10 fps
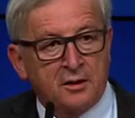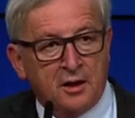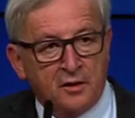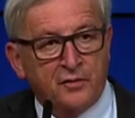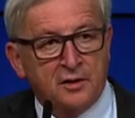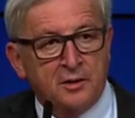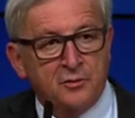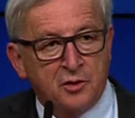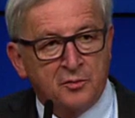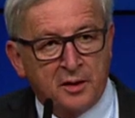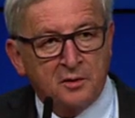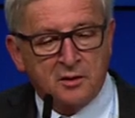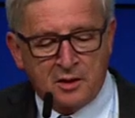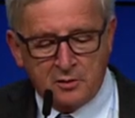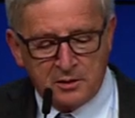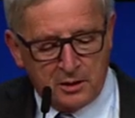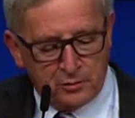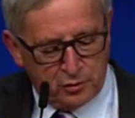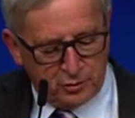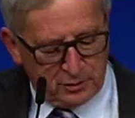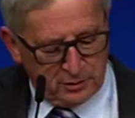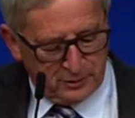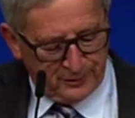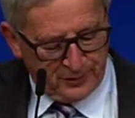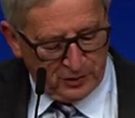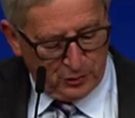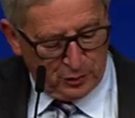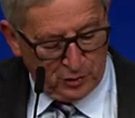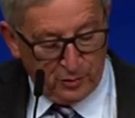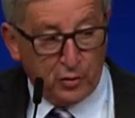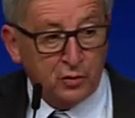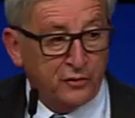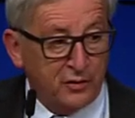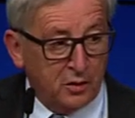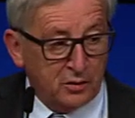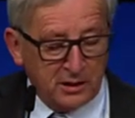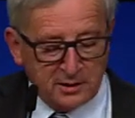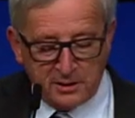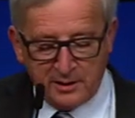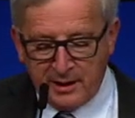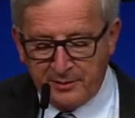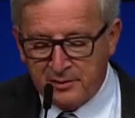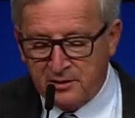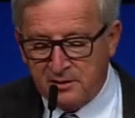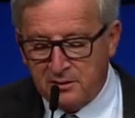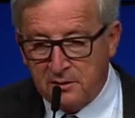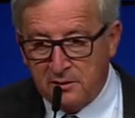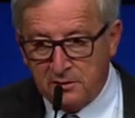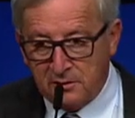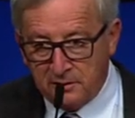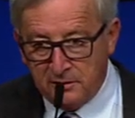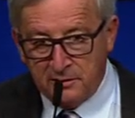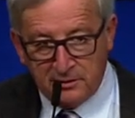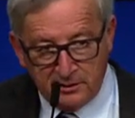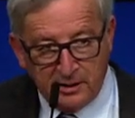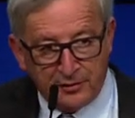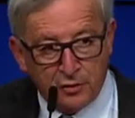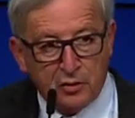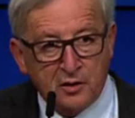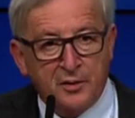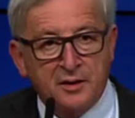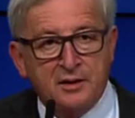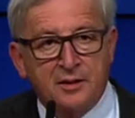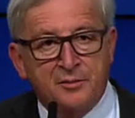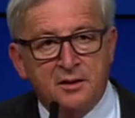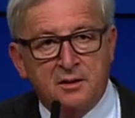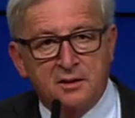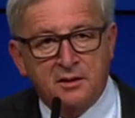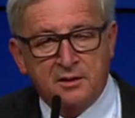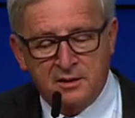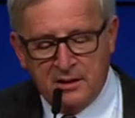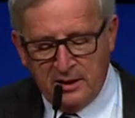We had a very calm debate this morning and yesterday evening.